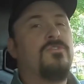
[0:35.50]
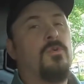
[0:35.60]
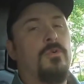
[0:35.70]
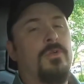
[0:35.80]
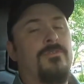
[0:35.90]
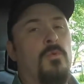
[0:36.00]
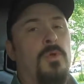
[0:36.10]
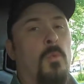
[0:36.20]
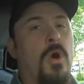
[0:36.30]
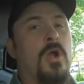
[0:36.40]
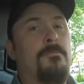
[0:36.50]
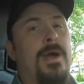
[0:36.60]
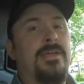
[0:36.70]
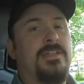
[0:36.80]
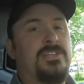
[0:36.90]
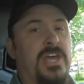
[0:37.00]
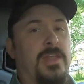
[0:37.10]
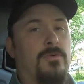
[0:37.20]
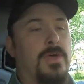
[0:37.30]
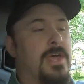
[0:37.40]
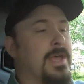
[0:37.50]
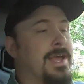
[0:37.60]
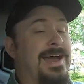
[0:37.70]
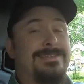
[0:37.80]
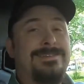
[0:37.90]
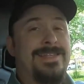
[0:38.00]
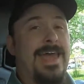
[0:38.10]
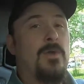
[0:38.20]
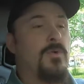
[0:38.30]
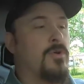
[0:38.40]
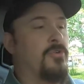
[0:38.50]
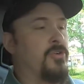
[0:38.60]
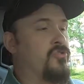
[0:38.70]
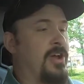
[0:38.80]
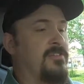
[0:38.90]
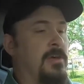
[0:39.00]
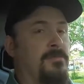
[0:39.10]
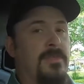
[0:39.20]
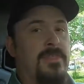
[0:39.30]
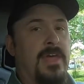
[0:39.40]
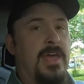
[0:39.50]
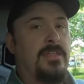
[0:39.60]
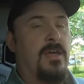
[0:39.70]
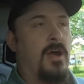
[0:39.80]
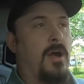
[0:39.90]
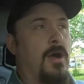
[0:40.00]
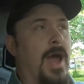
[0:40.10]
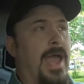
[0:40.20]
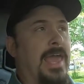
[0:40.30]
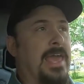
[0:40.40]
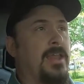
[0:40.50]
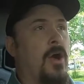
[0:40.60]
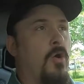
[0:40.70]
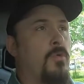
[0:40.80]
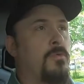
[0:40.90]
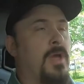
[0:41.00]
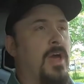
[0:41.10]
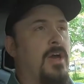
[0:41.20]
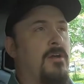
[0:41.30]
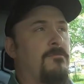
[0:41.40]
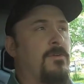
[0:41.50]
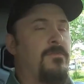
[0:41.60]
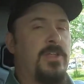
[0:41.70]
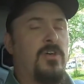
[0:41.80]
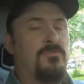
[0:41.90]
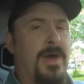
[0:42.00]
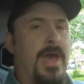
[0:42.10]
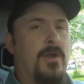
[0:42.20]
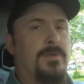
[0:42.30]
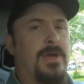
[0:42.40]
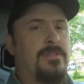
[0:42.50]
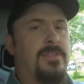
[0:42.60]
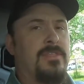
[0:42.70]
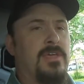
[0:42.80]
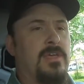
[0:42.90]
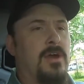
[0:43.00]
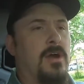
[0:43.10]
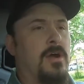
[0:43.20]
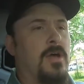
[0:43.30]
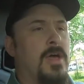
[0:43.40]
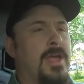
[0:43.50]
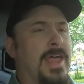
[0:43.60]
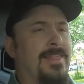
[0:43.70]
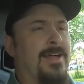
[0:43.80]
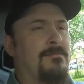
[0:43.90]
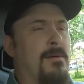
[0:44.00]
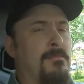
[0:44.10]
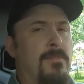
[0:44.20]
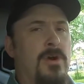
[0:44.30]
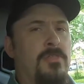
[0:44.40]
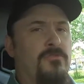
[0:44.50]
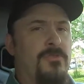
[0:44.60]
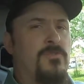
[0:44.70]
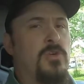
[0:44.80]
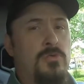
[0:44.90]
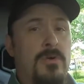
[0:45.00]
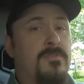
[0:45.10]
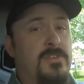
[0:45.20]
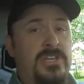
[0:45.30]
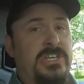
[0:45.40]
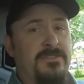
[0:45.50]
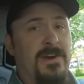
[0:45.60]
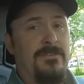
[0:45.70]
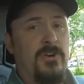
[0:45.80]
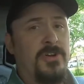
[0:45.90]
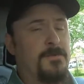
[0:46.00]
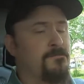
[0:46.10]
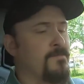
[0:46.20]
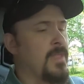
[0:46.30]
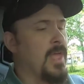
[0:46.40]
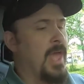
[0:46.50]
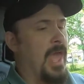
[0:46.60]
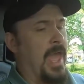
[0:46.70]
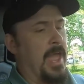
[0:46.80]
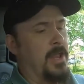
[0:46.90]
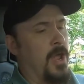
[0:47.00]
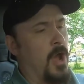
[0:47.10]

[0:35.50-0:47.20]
going on, everyone, and welcome back to the channel. Guys, today we're going to address something that I hit on a few videos back when I did the kind of like my month review of the GT500. And